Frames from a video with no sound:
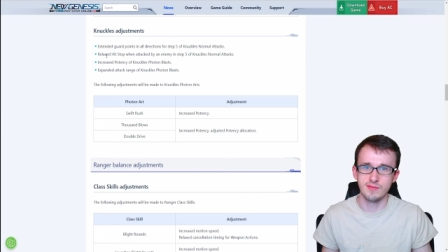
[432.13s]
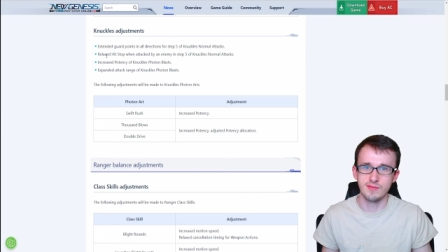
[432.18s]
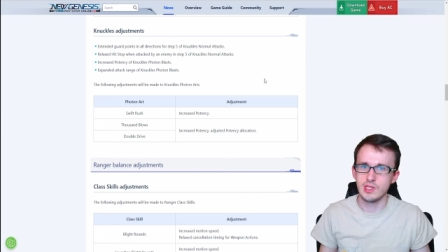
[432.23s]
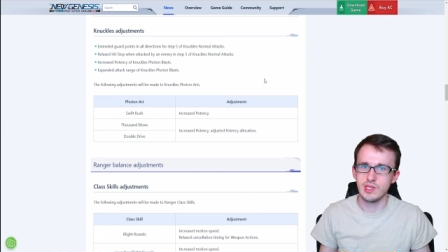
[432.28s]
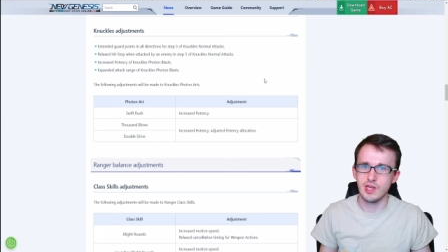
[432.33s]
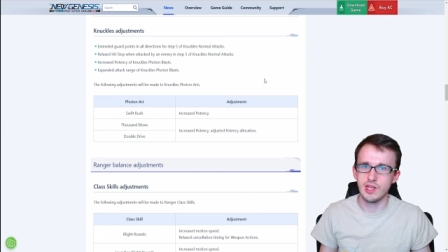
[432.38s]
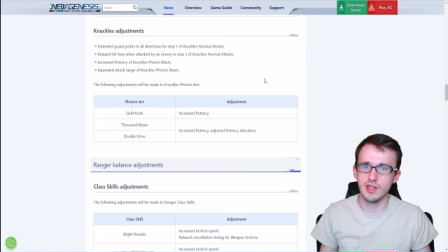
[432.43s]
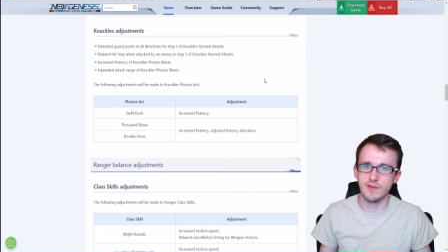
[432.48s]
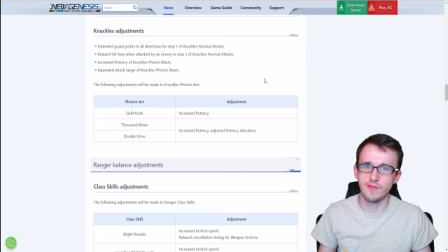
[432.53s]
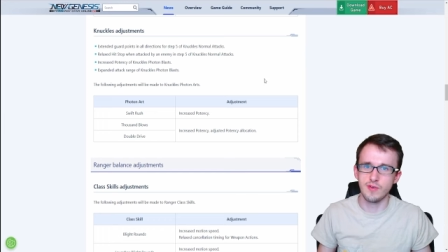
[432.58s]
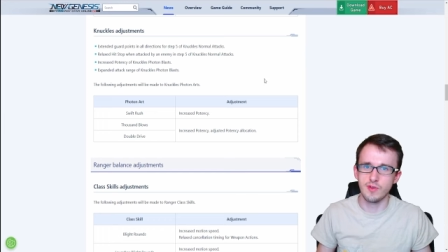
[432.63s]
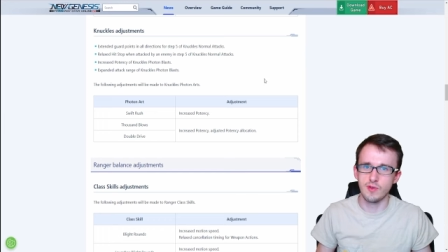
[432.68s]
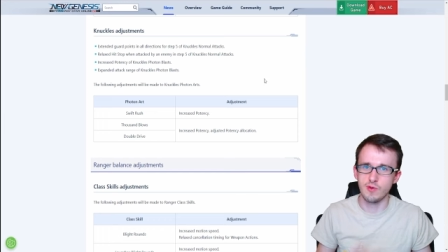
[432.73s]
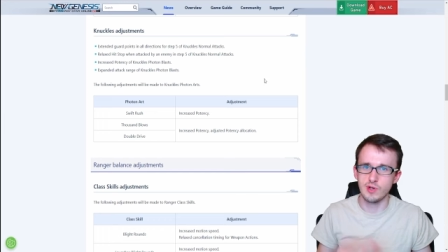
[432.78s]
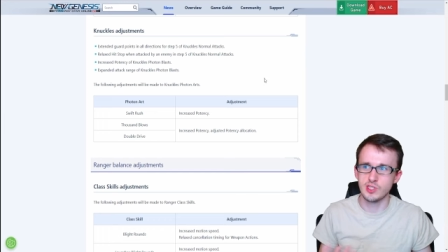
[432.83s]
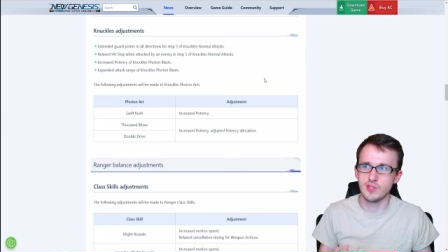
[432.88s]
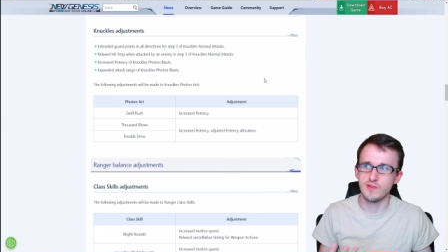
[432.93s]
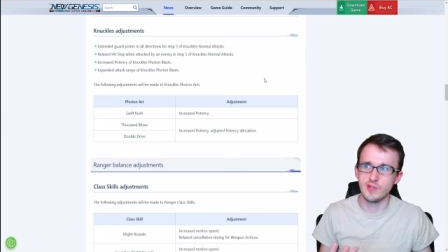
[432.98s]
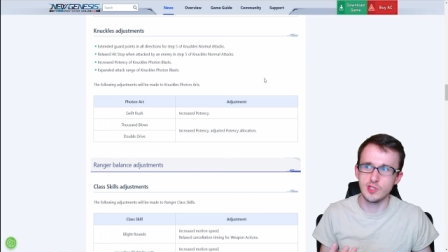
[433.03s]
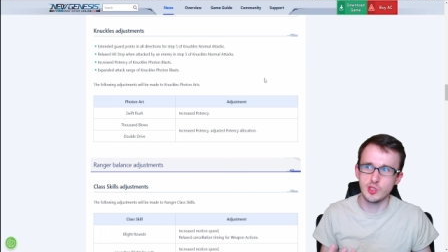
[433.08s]
And then for the
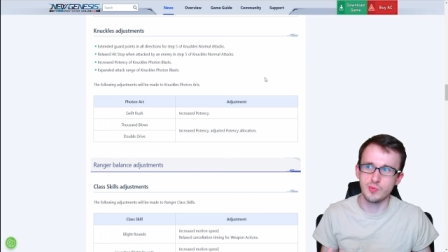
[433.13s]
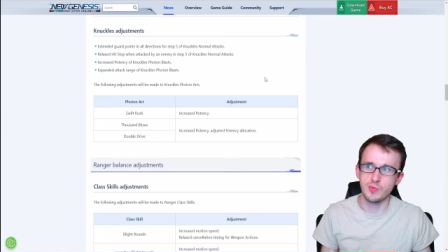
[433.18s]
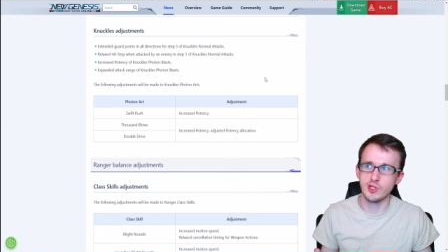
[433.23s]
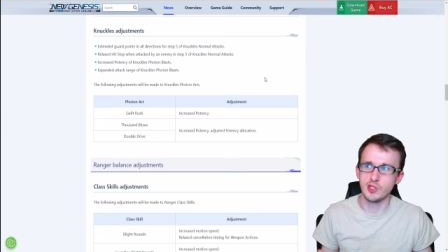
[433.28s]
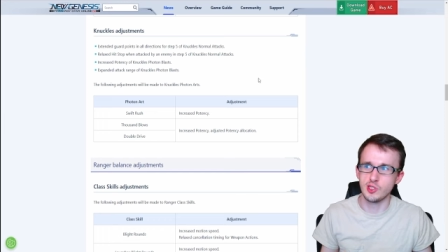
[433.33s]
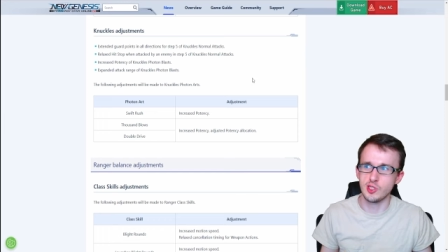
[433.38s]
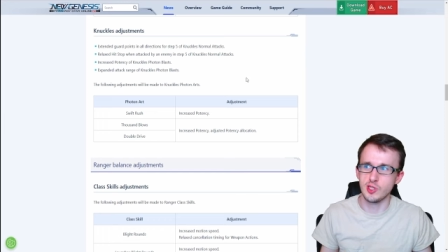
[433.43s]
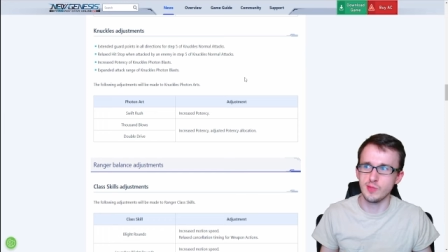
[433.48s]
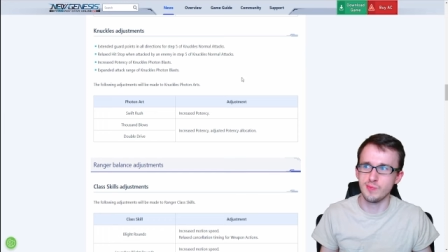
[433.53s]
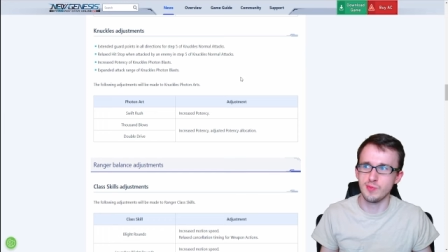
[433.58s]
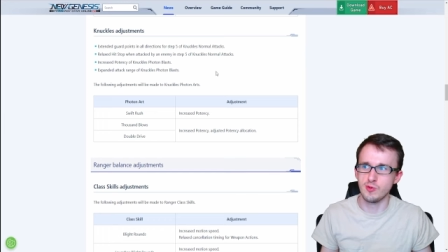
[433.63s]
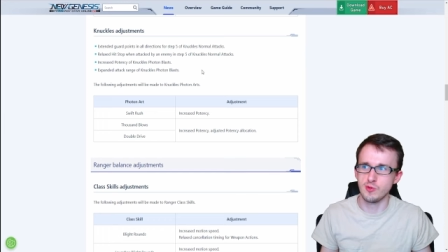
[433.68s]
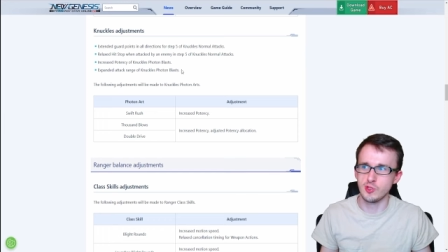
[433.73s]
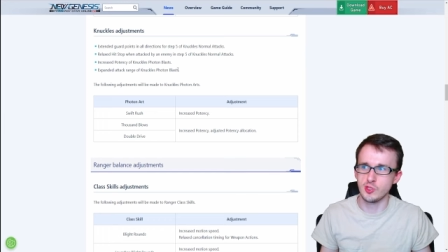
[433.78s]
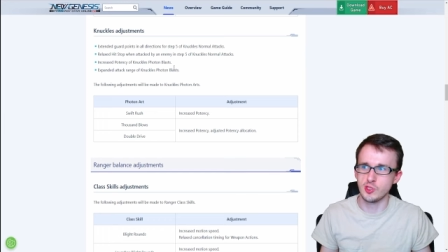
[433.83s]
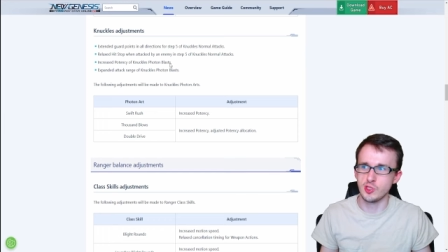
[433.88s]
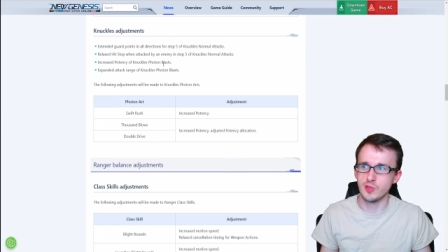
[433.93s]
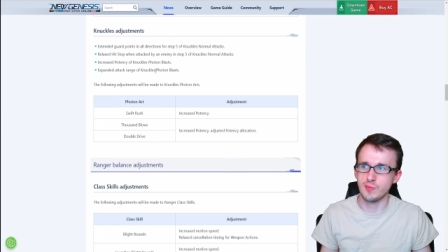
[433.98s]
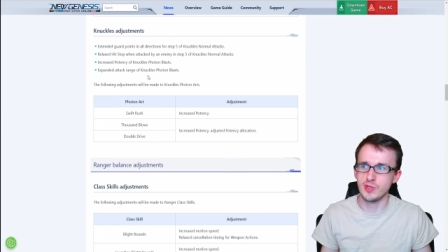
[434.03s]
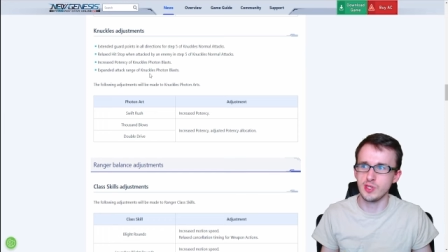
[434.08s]
rest of it, it's pretty simple,
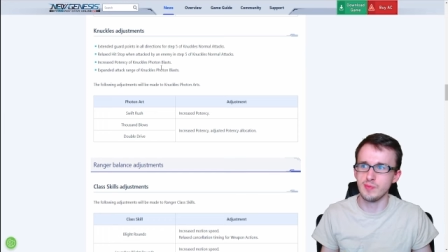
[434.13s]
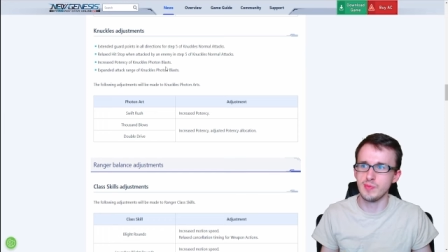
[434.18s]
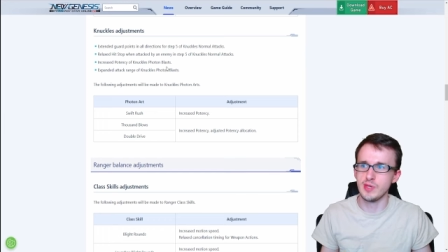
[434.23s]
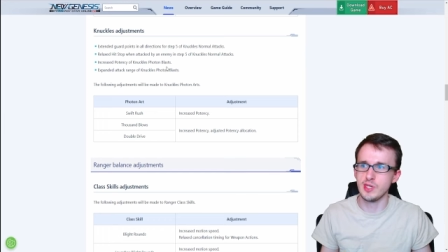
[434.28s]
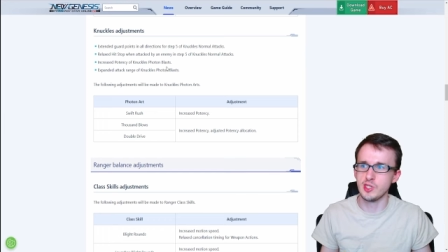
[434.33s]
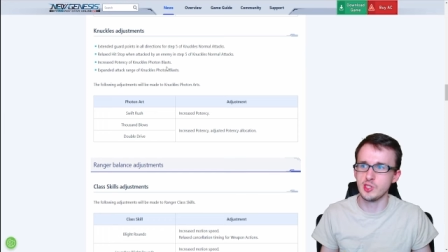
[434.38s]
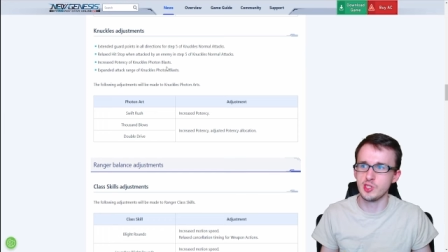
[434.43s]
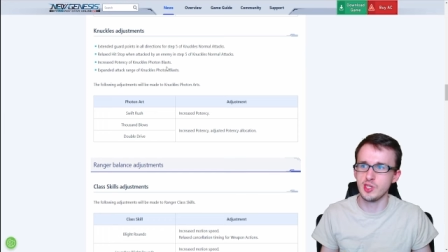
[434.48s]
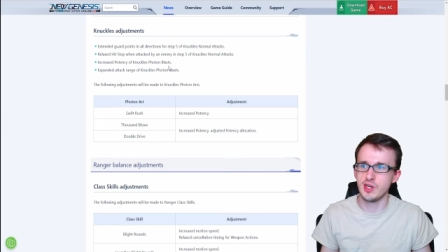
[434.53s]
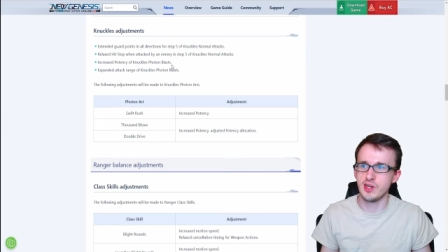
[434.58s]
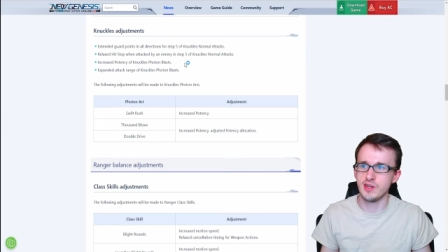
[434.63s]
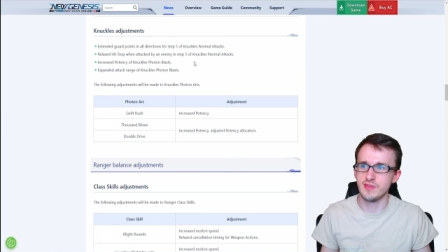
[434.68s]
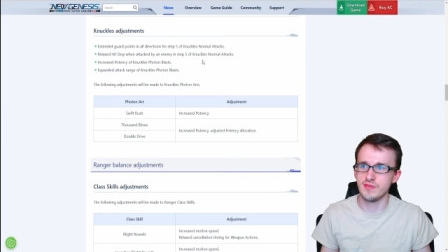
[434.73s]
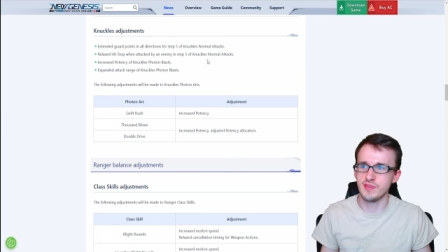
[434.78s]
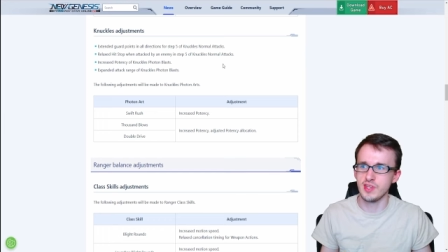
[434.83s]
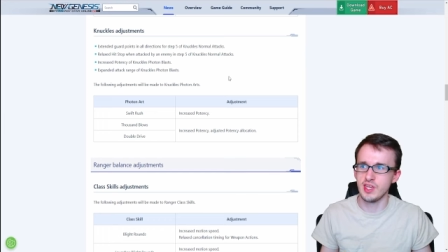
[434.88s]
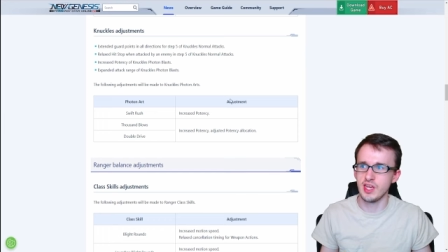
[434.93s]
just the PB stuff,